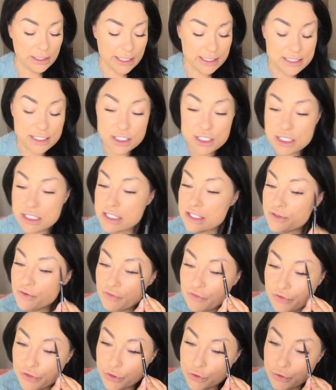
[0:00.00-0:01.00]
to just
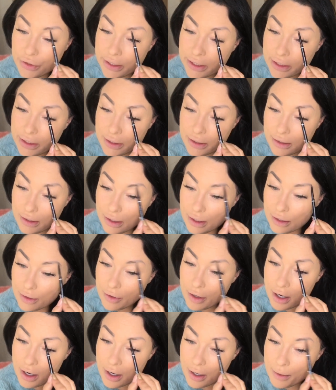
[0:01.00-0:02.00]
fill in
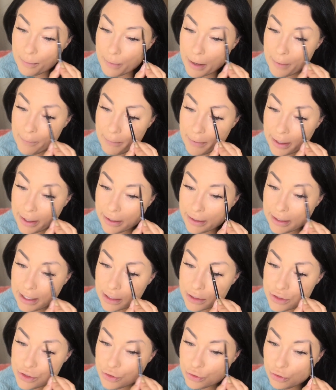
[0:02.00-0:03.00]
my
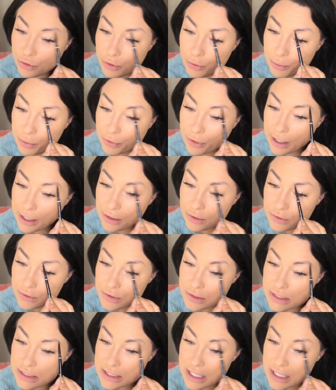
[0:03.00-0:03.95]
natural brows,